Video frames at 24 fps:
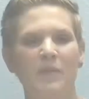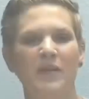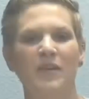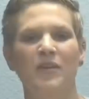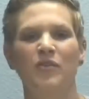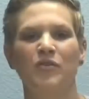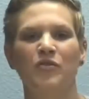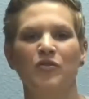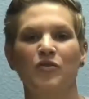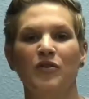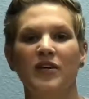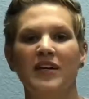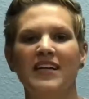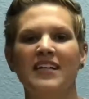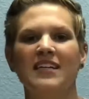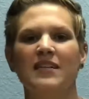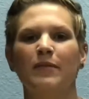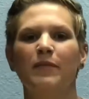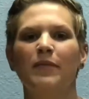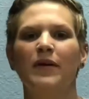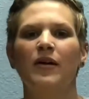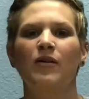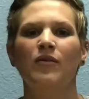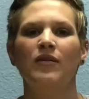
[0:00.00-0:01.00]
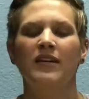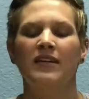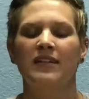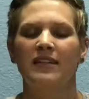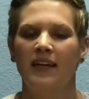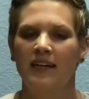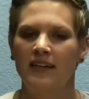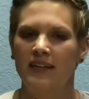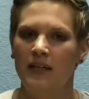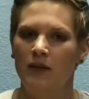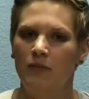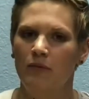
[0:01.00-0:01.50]
Point Ministry is about
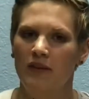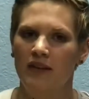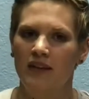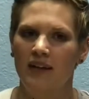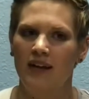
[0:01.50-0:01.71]
connecting with